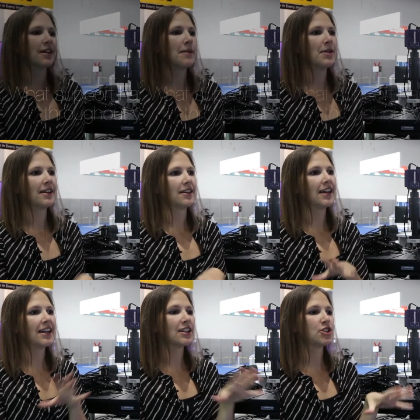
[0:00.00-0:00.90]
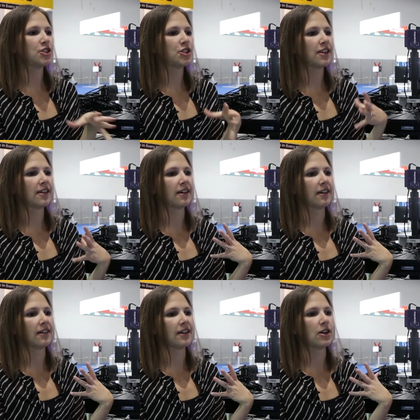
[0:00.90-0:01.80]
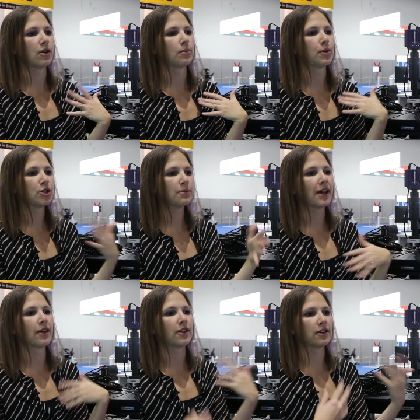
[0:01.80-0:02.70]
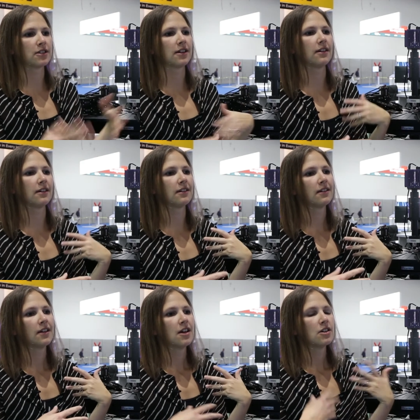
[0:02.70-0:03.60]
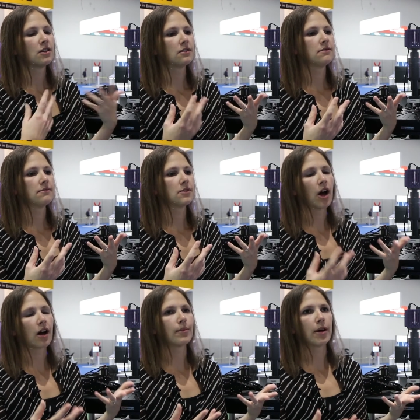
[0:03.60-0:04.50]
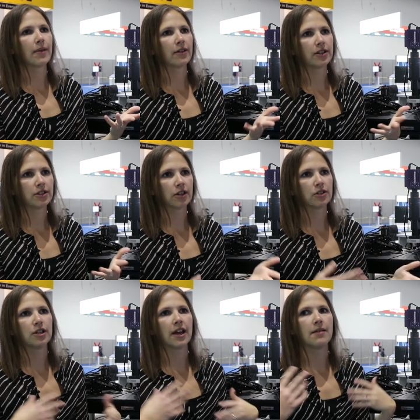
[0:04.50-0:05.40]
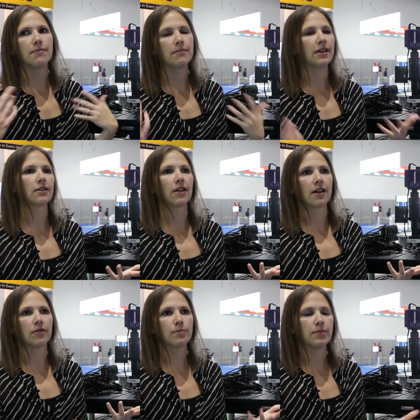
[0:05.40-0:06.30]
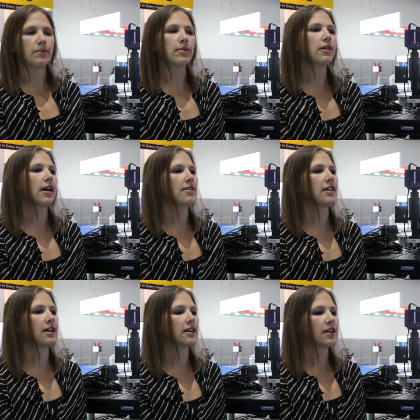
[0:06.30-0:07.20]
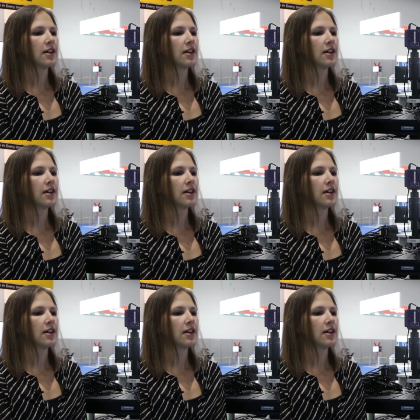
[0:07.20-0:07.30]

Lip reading: I mean, in addition to the, pushing me out there to talk about my research and meet a lot of people, I think